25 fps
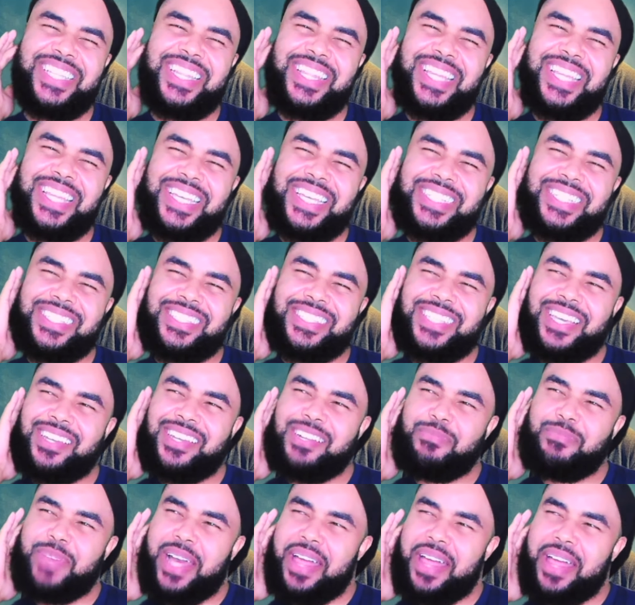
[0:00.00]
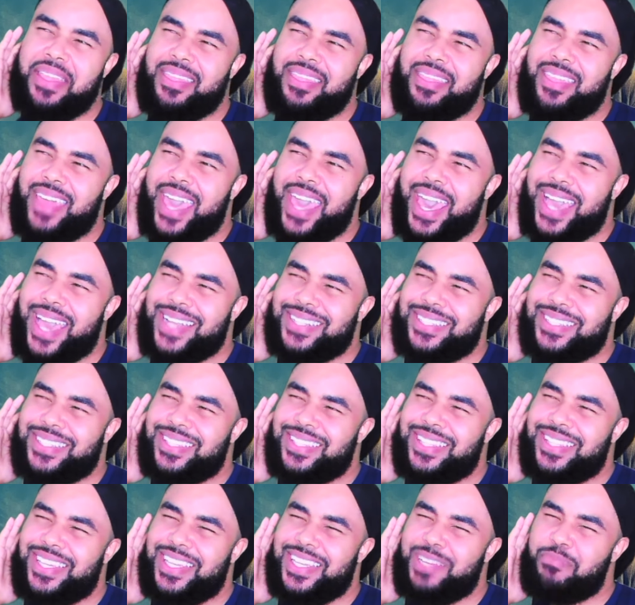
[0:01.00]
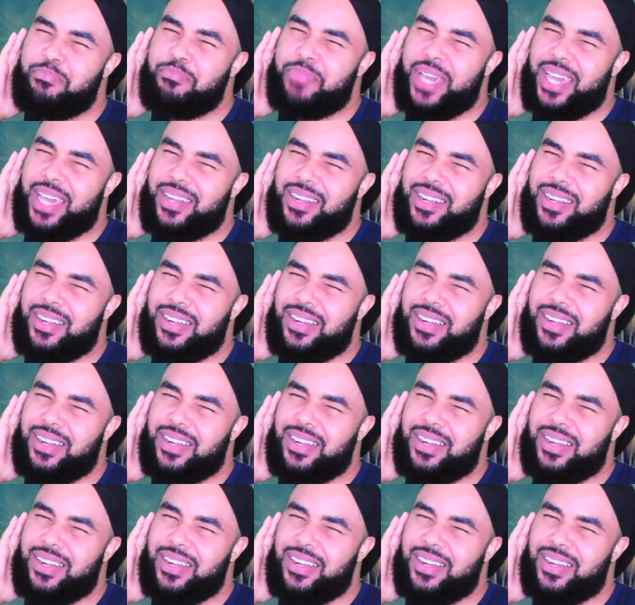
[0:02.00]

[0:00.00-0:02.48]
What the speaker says: less said about that, the better.